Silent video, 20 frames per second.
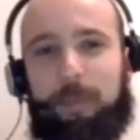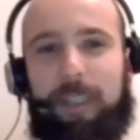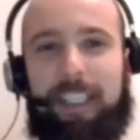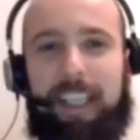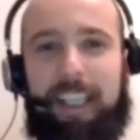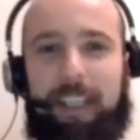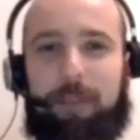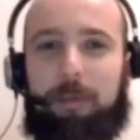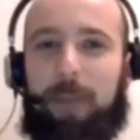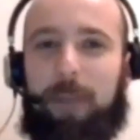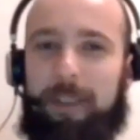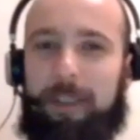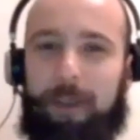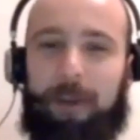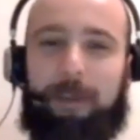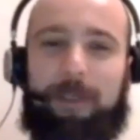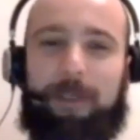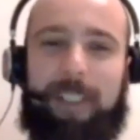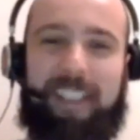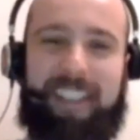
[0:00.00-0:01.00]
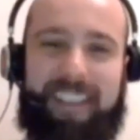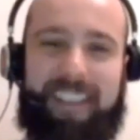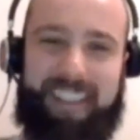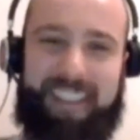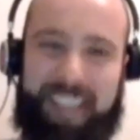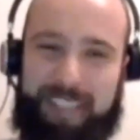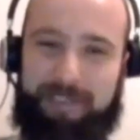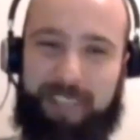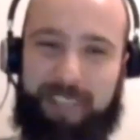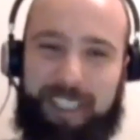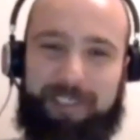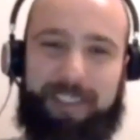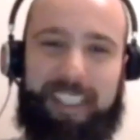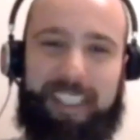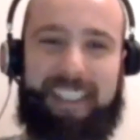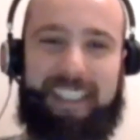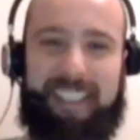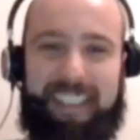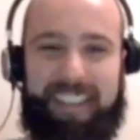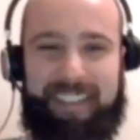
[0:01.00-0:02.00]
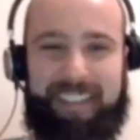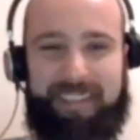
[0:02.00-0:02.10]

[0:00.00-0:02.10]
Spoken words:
be at 2-0 in 1 week.